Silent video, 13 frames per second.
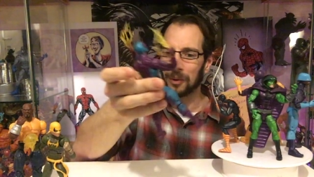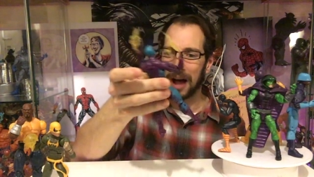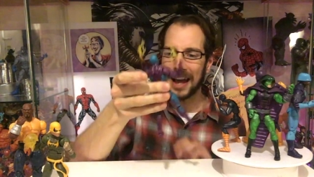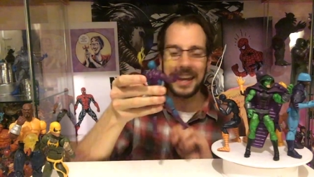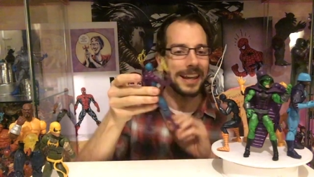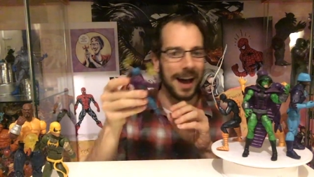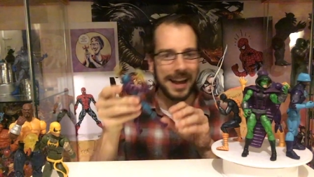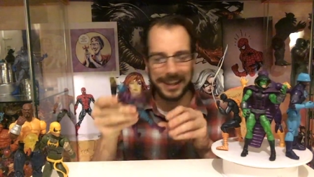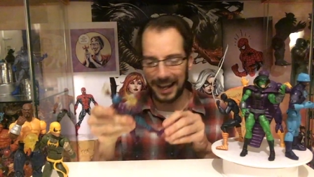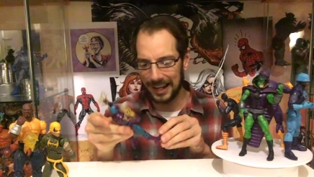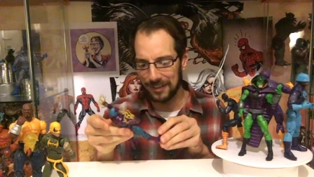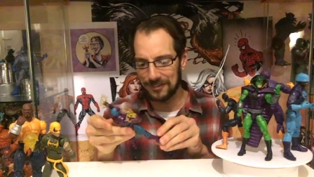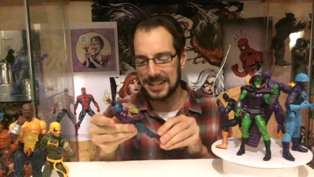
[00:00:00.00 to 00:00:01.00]
I
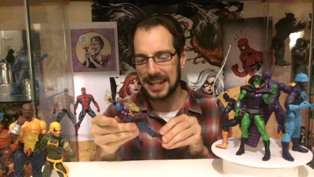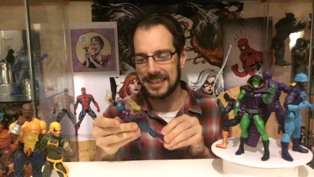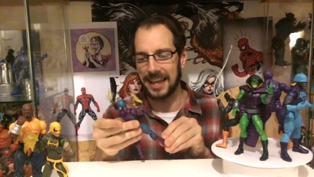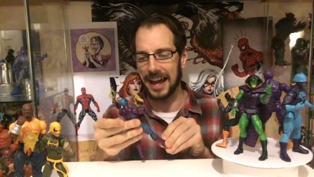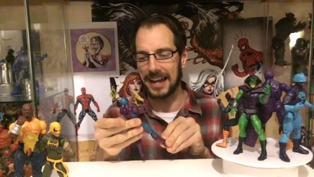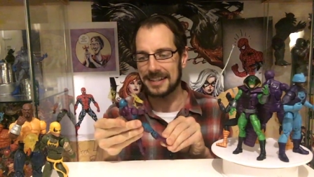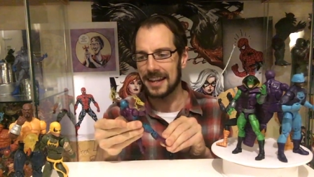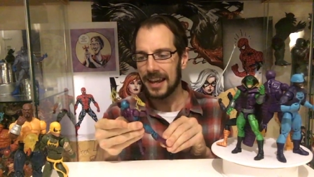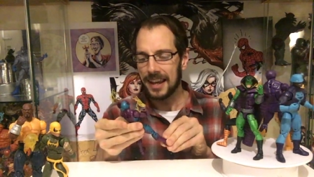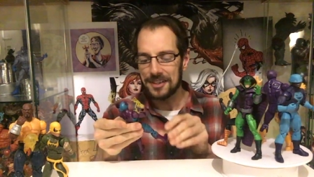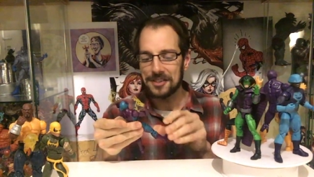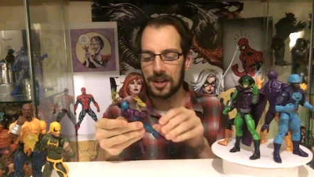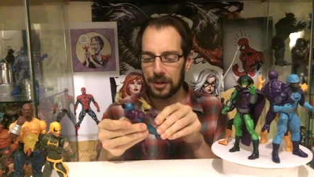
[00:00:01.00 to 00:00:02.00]
kind of dig that.
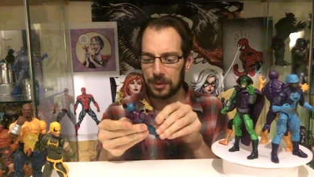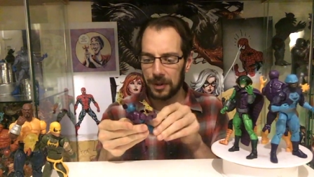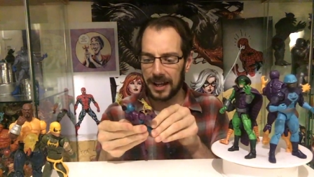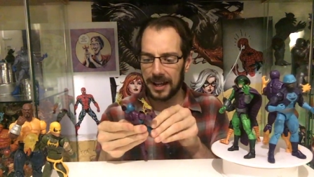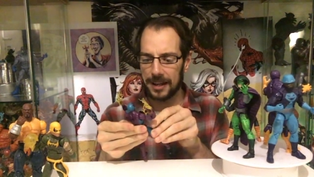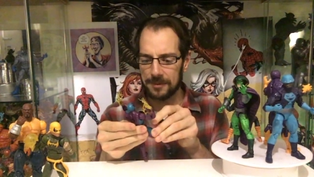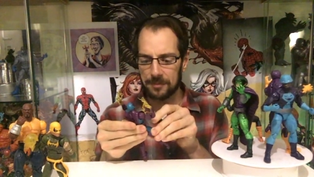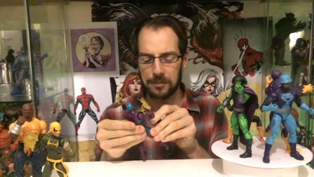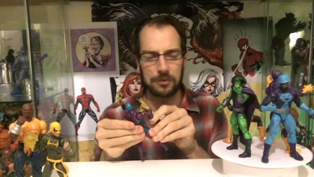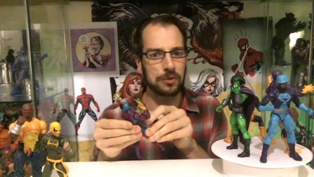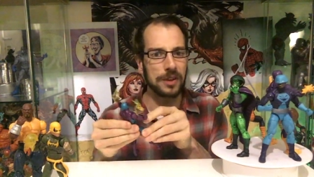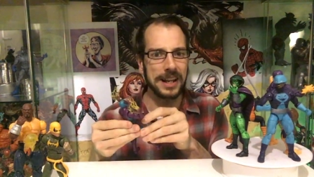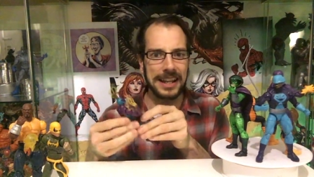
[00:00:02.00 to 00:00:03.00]
So
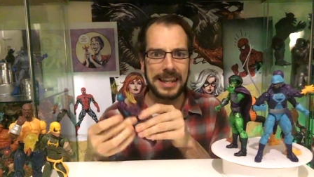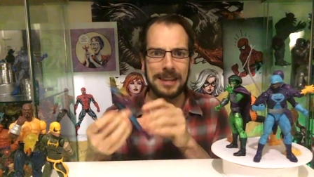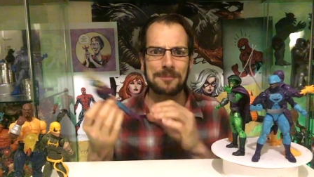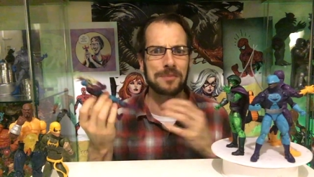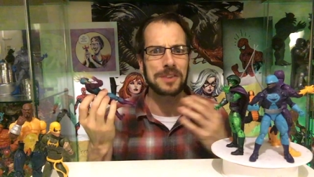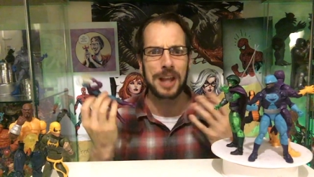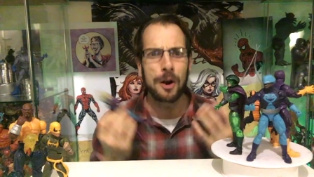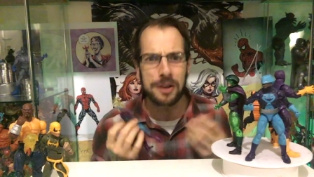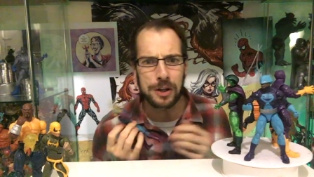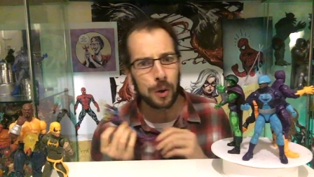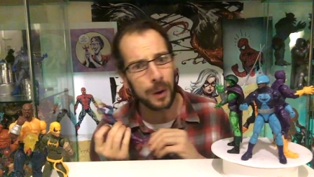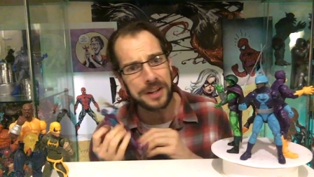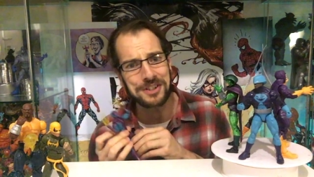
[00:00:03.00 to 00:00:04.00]
really, the only
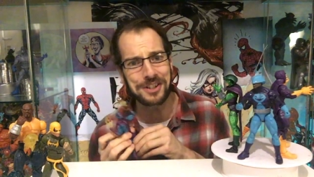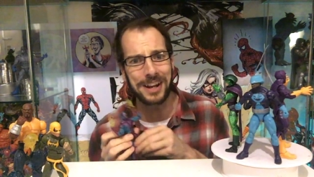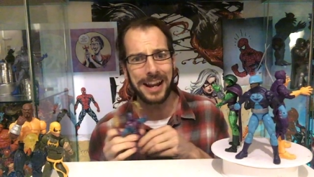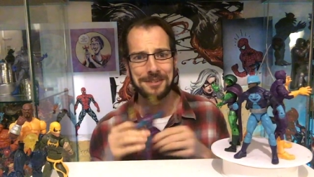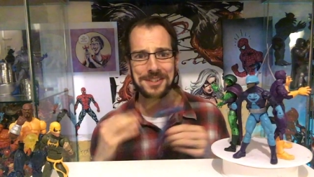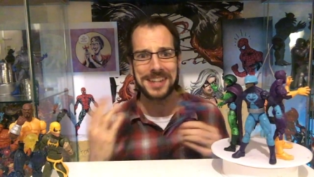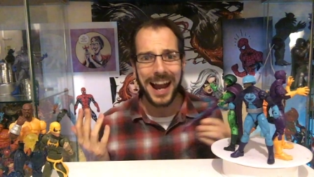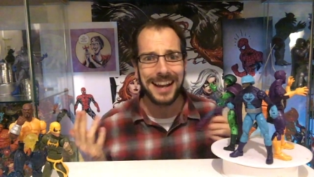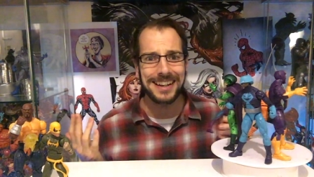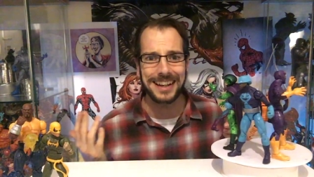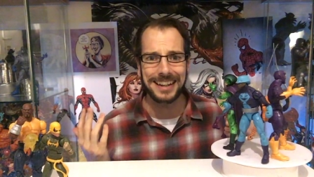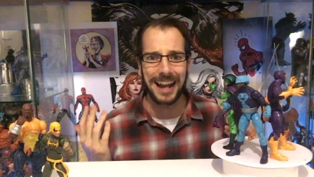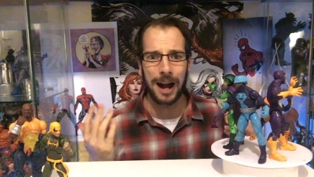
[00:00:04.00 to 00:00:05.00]
question
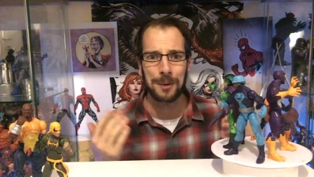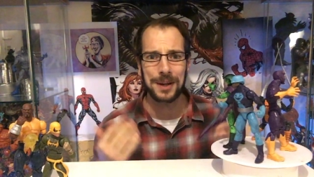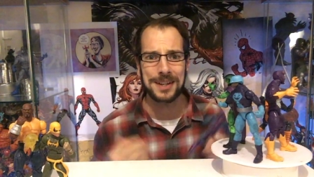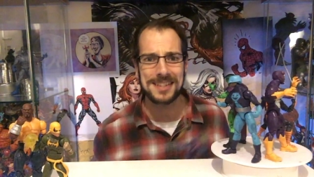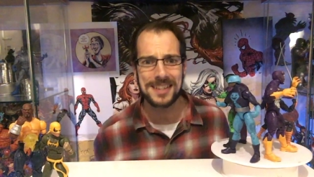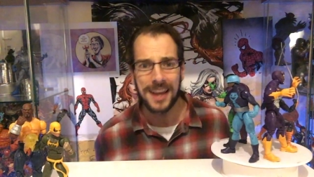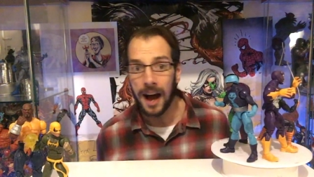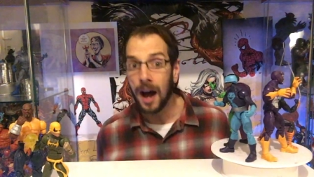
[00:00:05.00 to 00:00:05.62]
outstanding now is